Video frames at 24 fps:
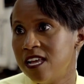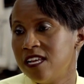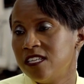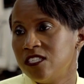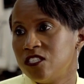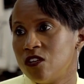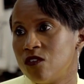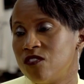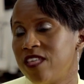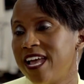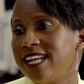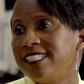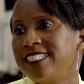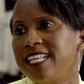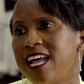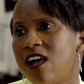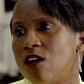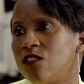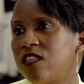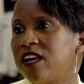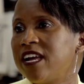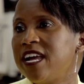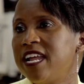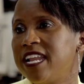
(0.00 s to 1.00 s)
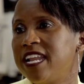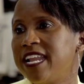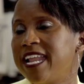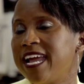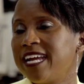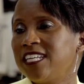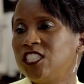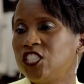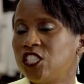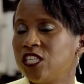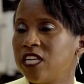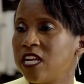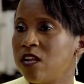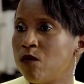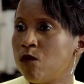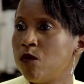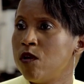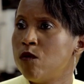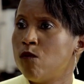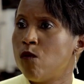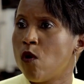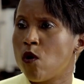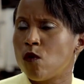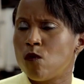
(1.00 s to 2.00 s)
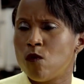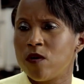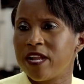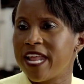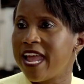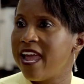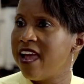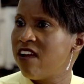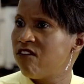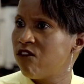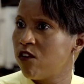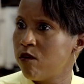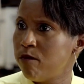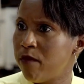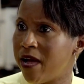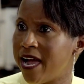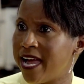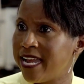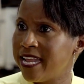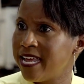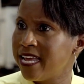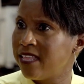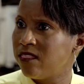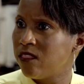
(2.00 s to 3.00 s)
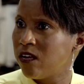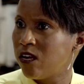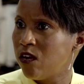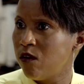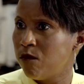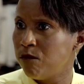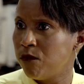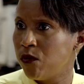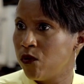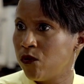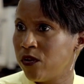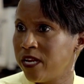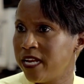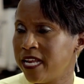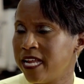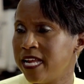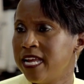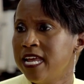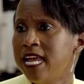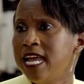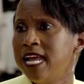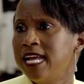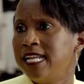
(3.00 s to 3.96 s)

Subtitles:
So that's how the connection, and we work with everybody in the community